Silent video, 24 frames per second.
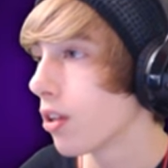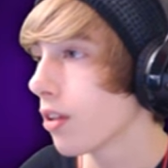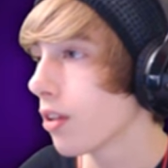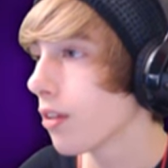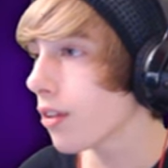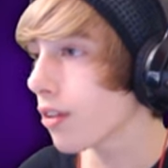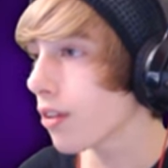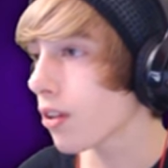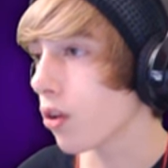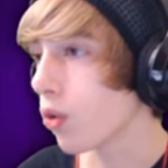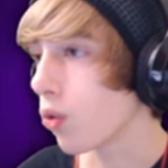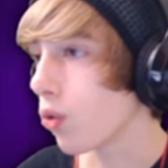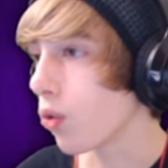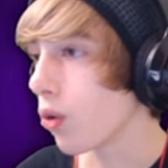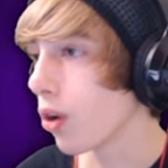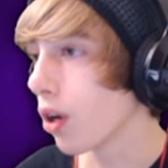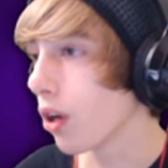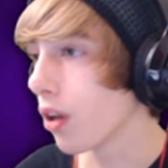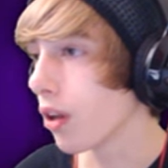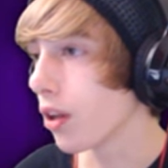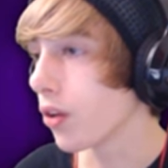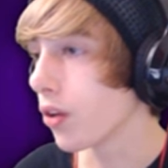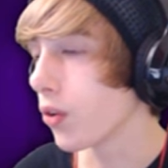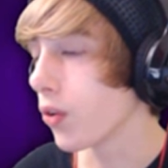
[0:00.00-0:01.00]
This is a
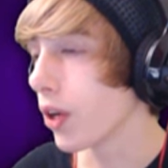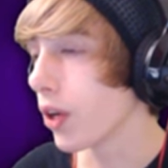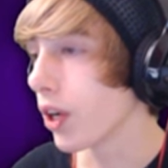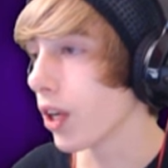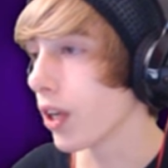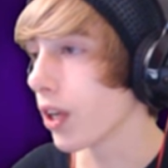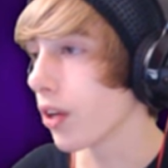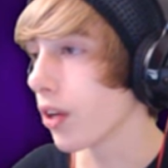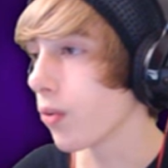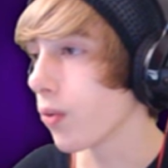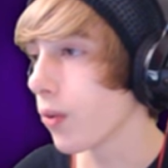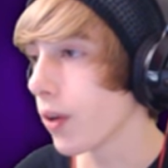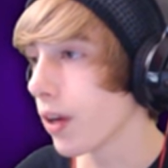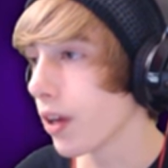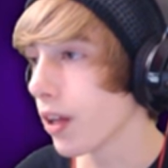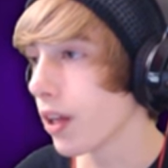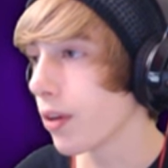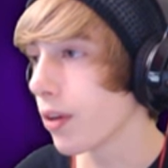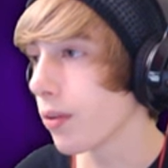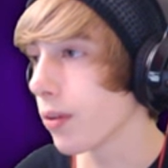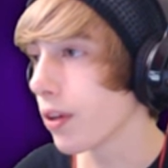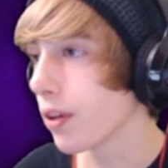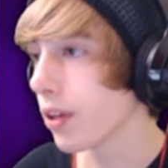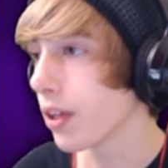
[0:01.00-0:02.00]
really, really,
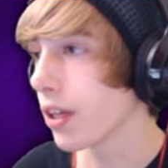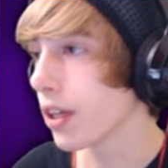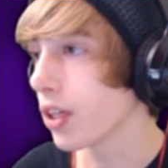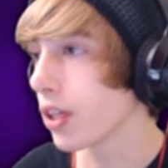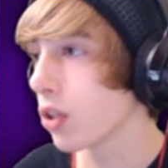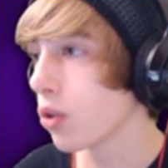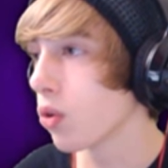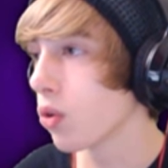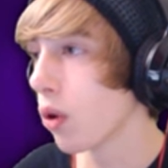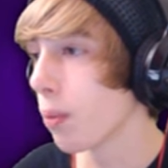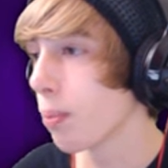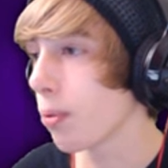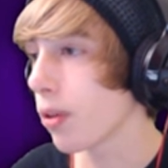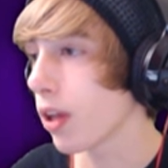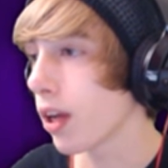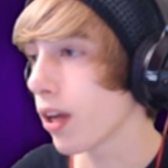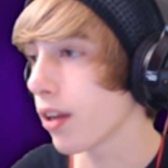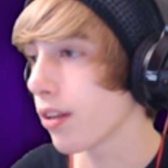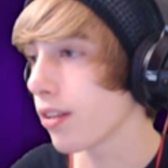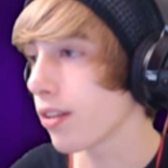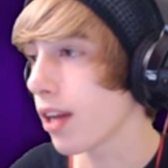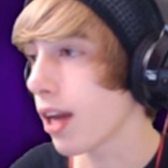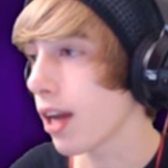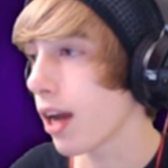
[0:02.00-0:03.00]
really, really cool
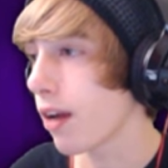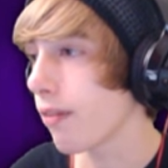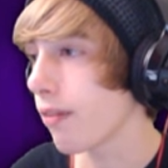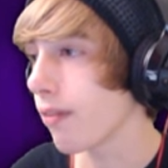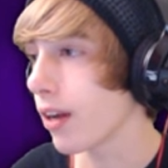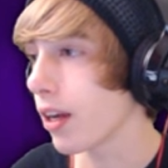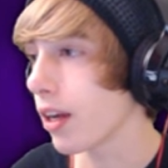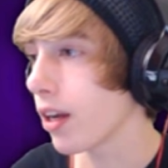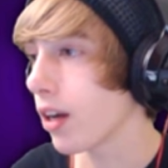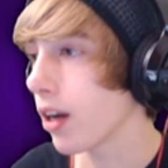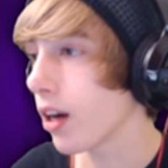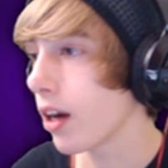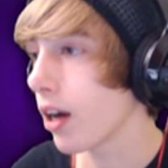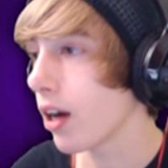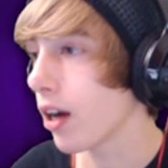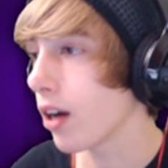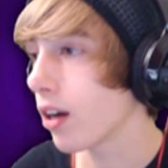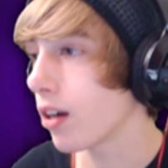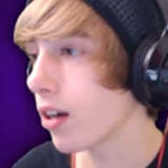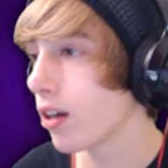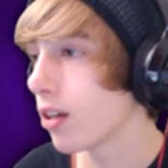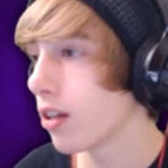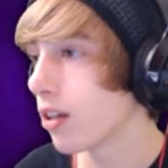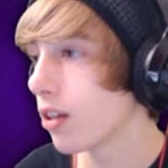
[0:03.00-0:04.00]
place to have a,
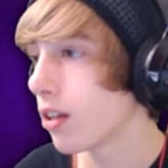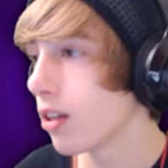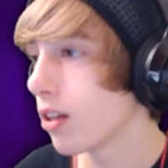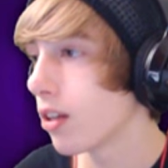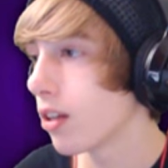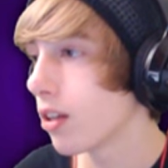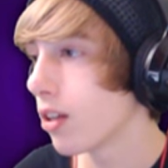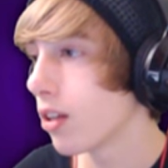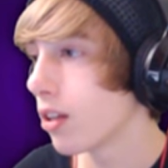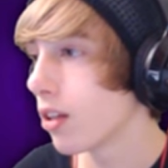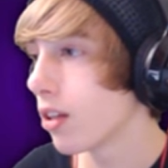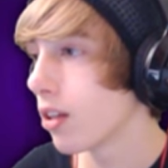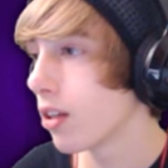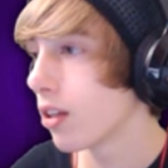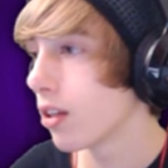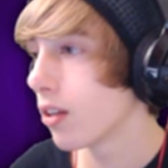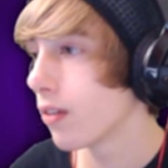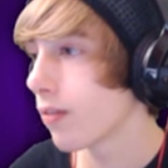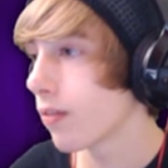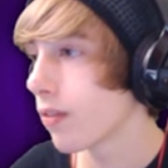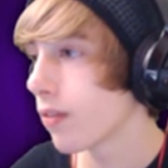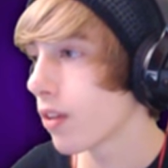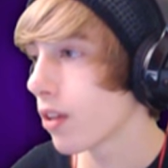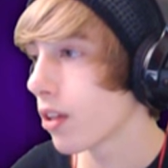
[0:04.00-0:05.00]
uh,
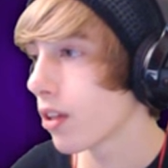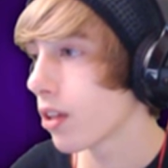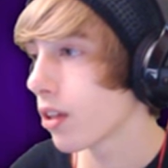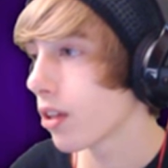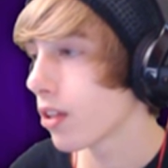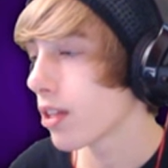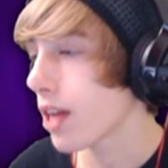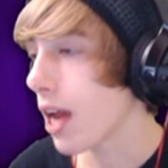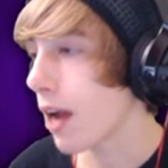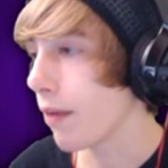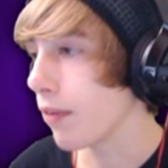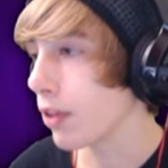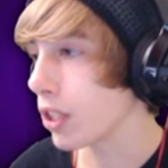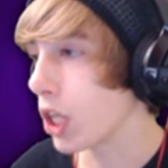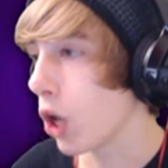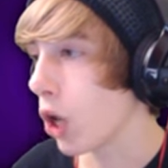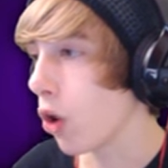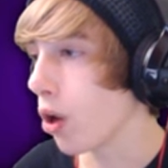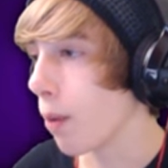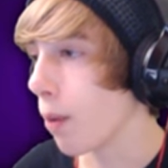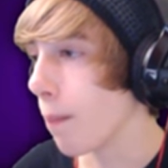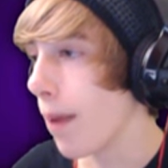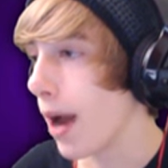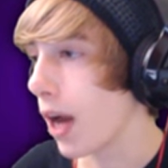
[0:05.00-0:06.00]
to have a
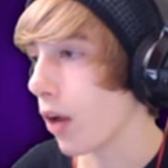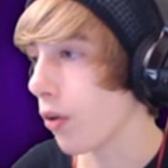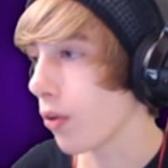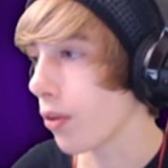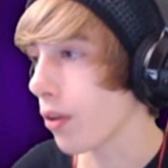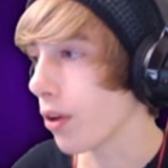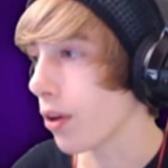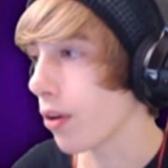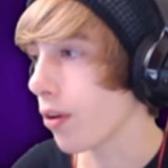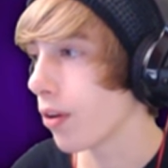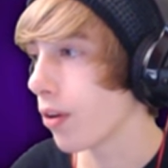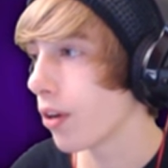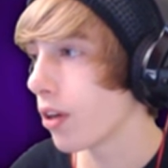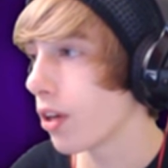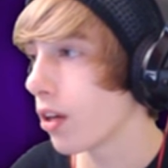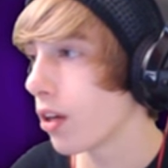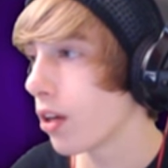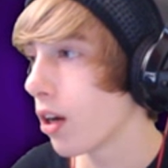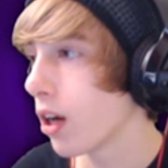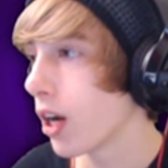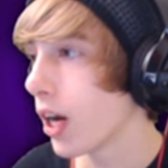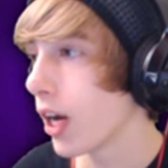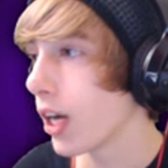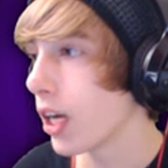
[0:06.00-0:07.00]
totem battle though.
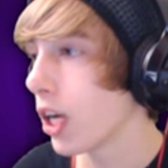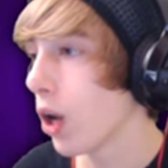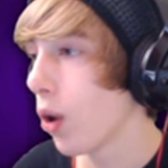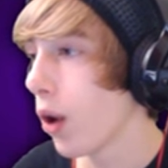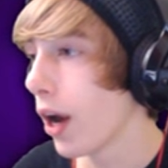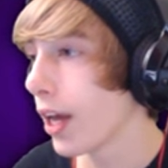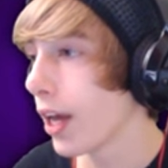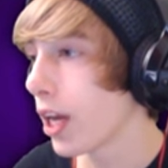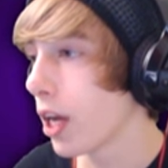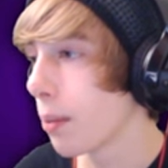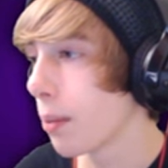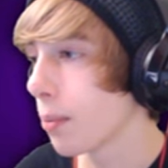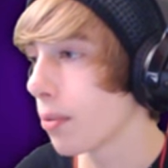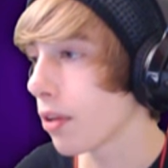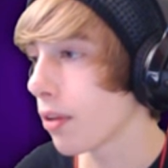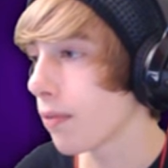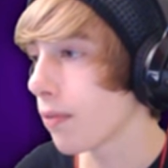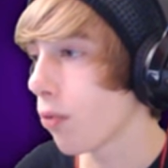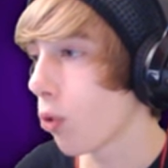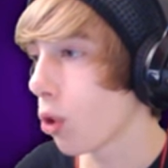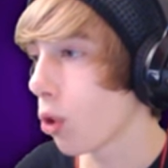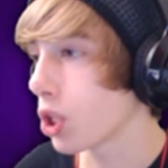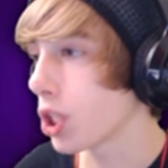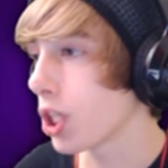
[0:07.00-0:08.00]
Alright, no items,
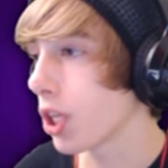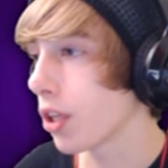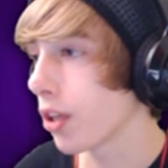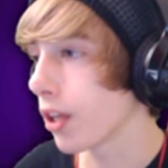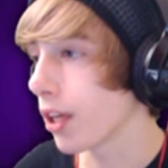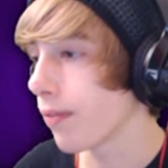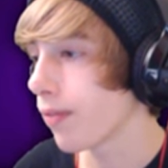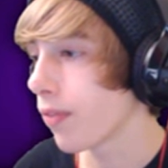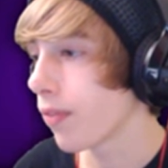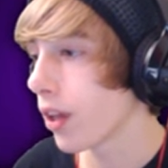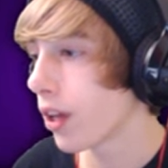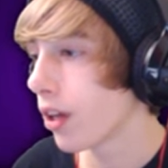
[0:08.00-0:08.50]
unfortunately.